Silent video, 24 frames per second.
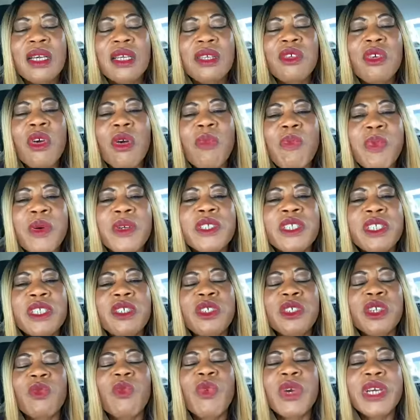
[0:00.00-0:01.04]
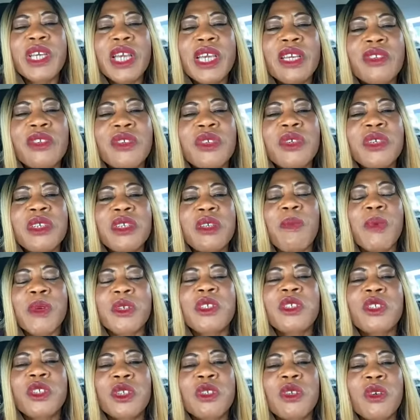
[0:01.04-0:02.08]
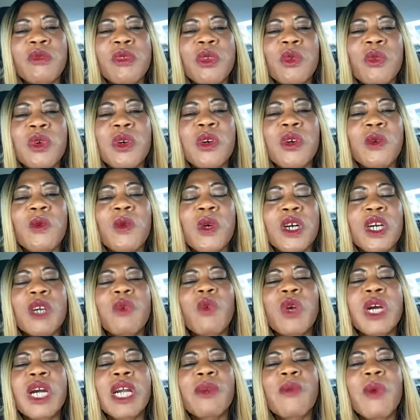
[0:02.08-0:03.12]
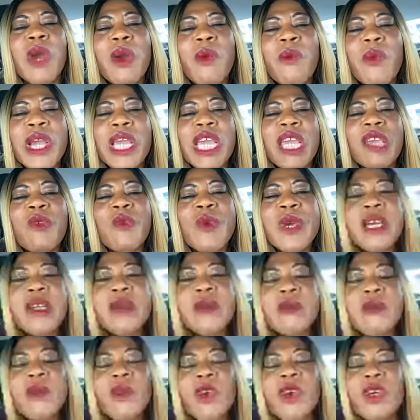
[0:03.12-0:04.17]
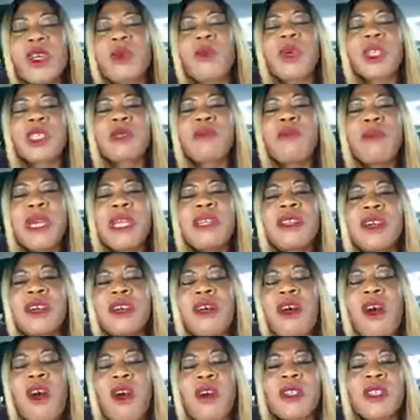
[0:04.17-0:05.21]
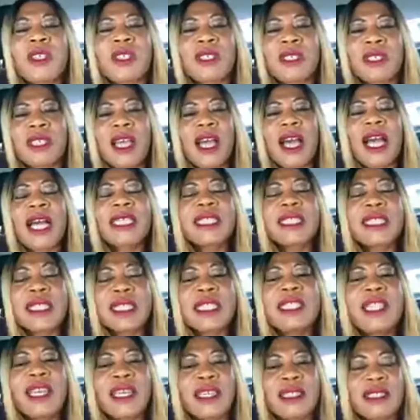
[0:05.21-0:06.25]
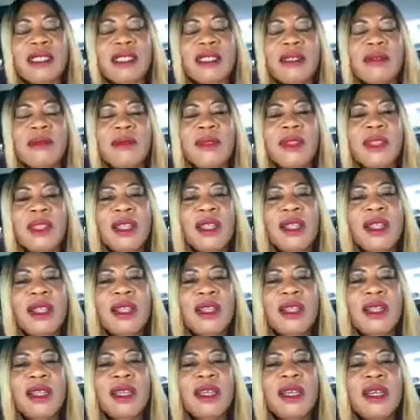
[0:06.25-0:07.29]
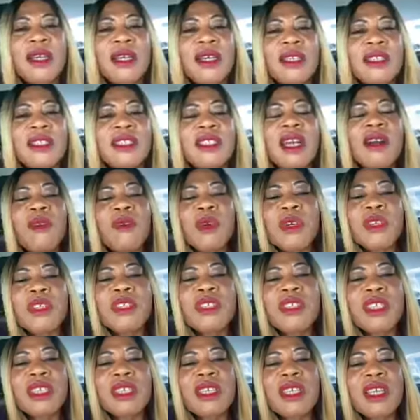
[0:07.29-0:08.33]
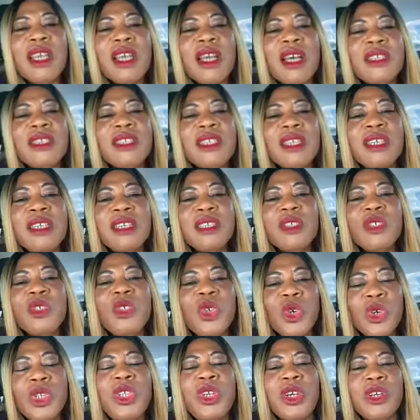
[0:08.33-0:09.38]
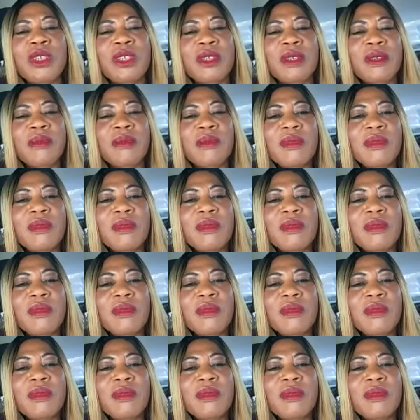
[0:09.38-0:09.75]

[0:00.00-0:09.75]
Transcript: your position, when he took the position of the world, when he was made of us as sinners, that was the, the union